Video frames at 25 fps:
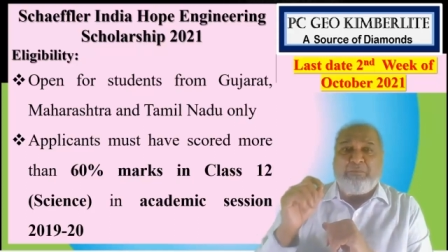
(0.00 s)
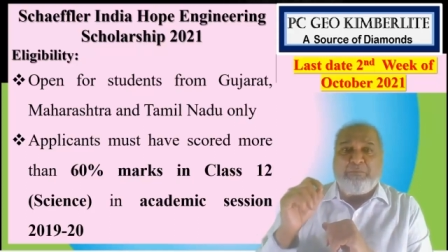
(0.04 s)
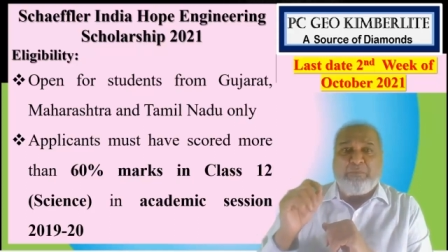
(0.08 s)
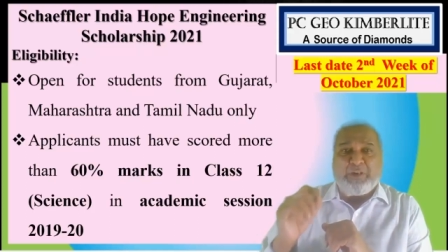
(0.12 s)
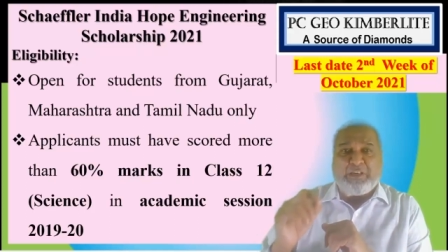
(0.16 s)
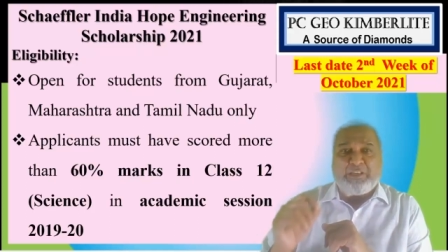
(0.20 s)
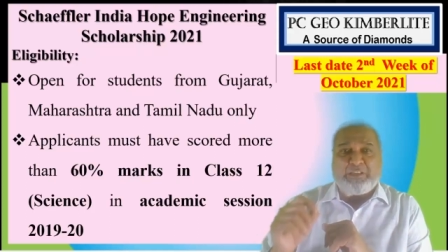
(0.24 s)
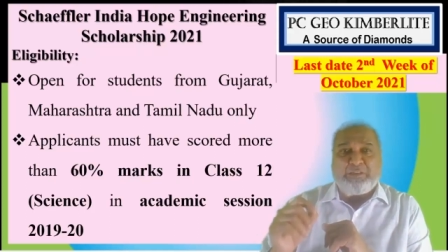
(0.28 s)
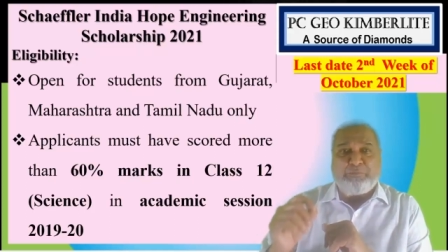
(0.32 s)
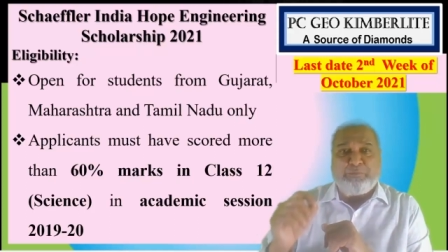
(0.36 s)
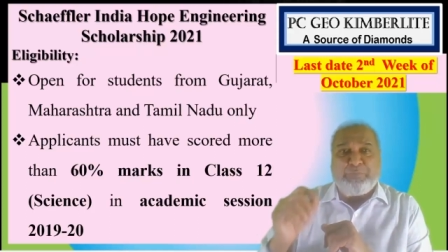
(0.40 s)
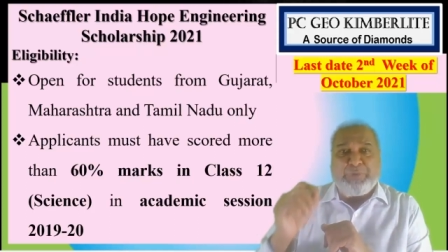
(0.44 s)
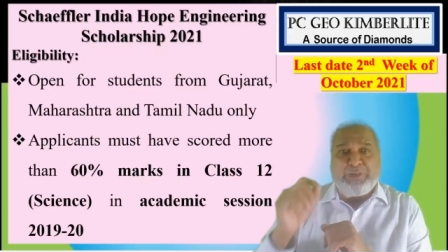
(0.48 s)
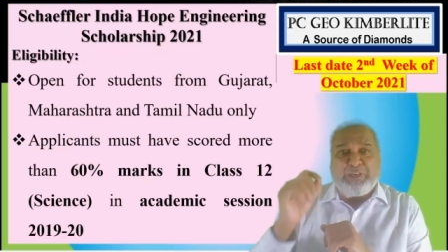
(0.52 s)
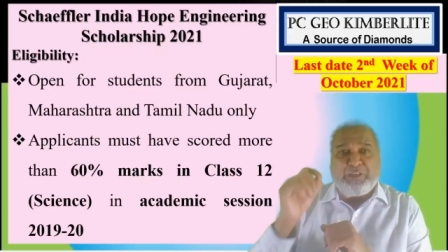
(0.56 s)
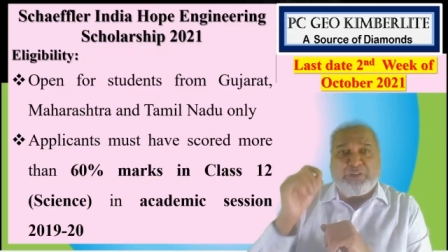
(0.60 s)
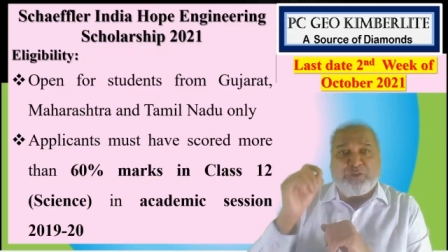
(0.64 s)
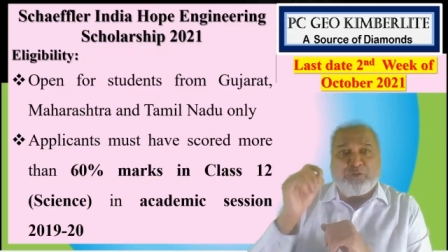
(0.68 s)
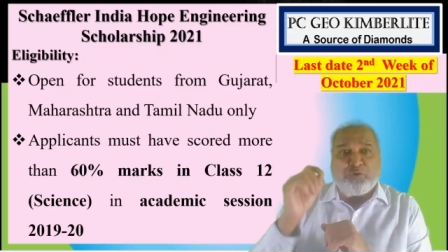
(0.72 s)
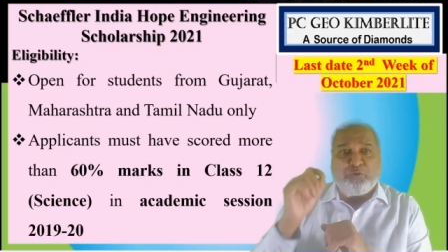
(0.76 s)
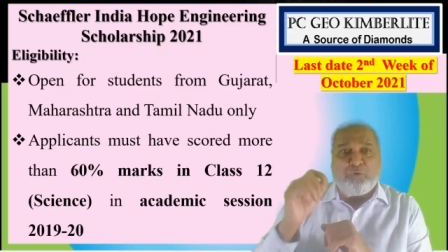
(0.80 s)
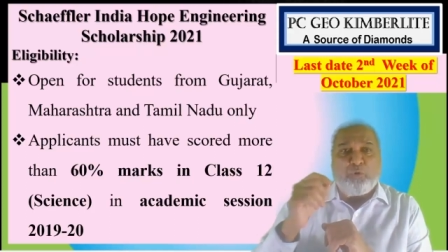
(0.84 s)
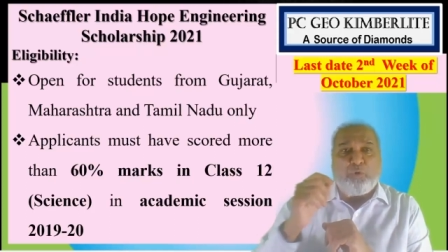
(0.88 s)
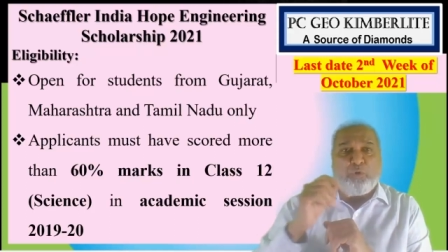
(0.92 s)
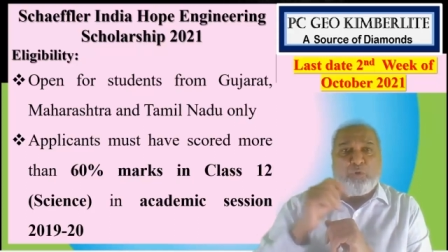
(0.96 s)
must be
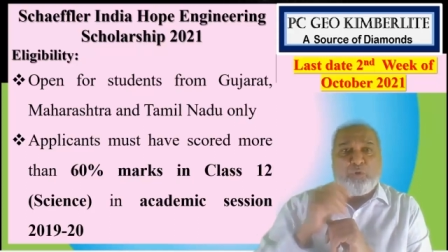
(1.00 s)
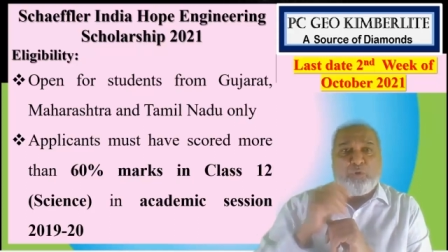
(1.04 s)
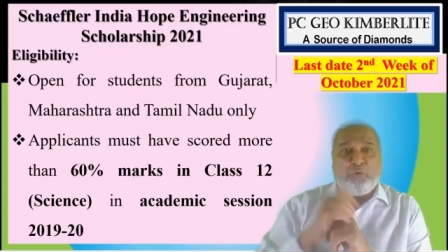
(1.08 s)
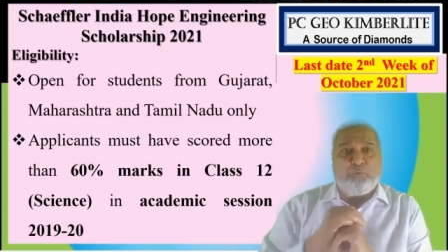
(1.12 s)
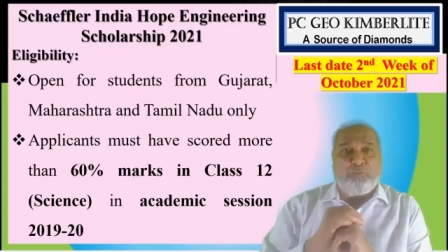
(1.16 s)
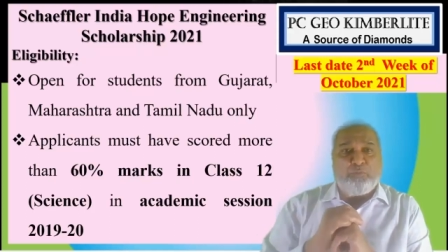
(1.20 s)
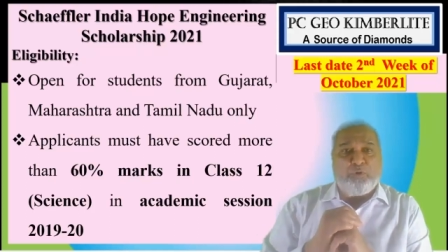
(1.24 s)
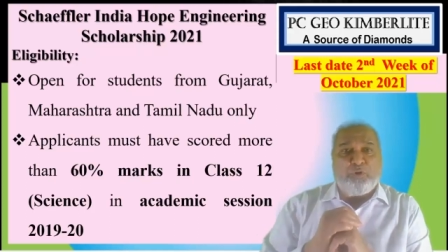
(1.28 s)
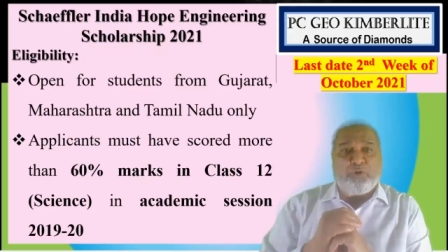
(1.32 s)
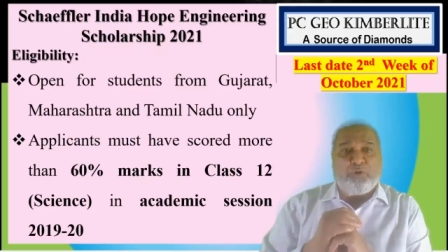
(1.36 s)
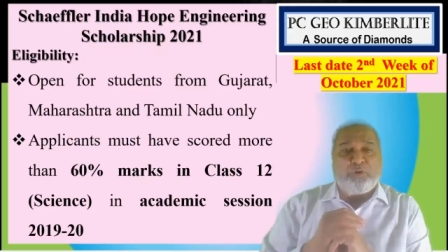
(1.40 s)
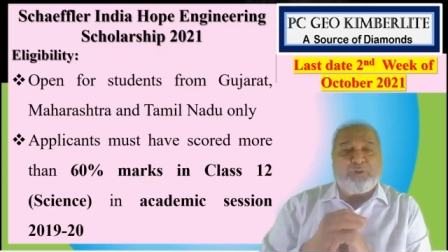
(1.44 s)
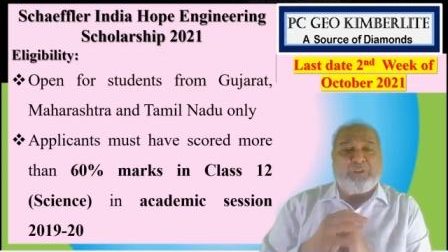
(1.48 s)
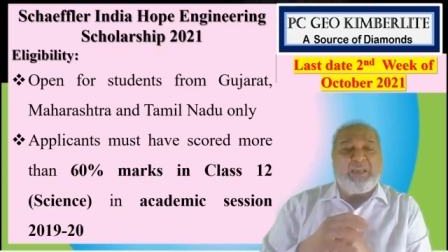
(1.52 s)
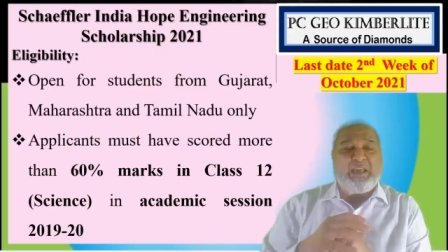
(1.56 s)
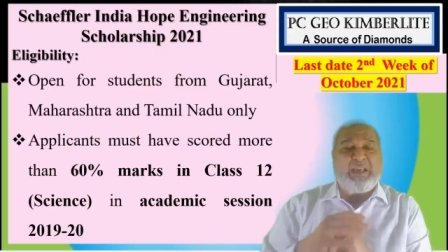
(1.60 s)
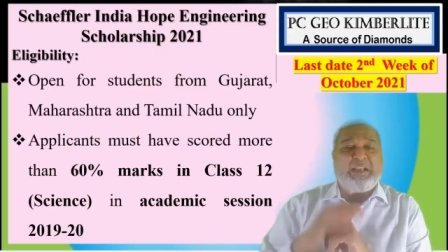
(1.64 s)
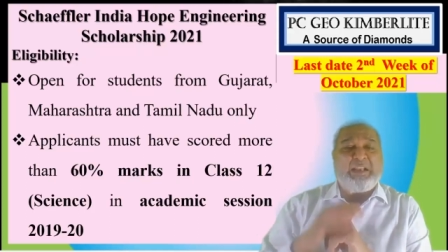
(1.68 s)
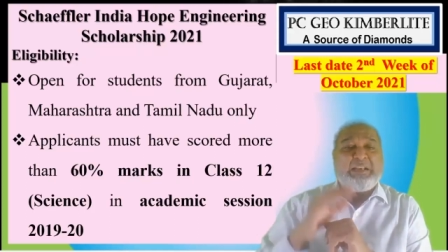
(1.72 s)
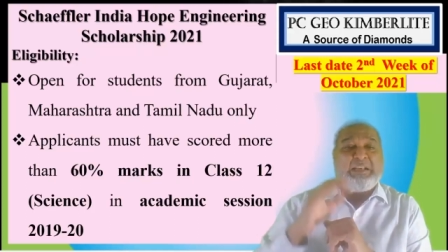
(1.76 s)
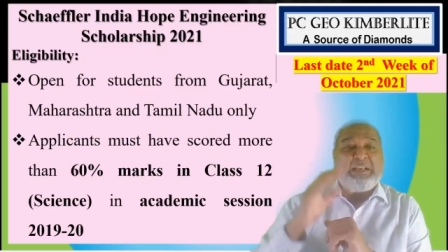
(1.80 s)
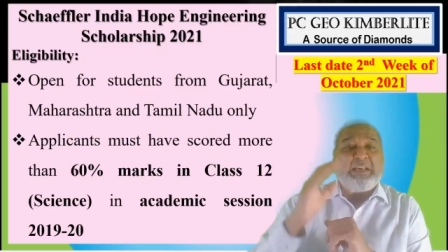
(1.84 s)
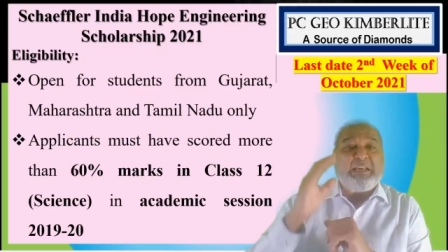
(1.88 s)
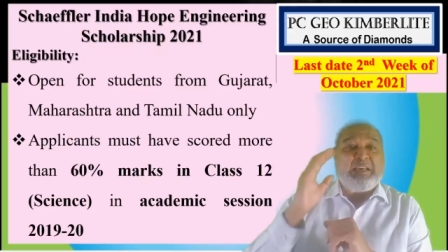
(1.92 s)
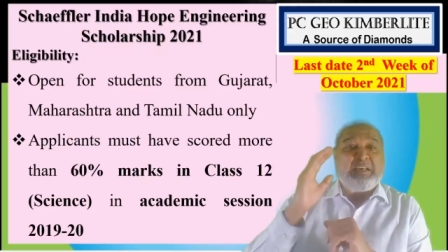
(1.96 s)
scored more
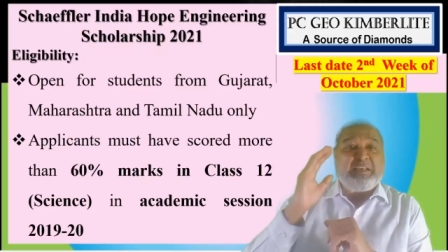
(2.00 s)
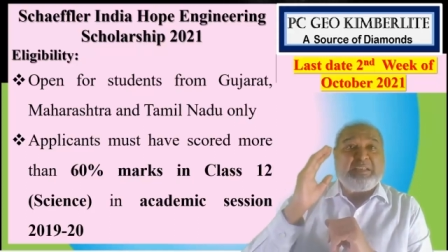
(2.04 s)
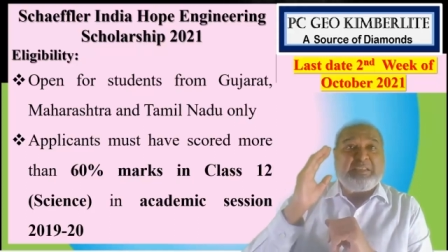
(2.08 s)
than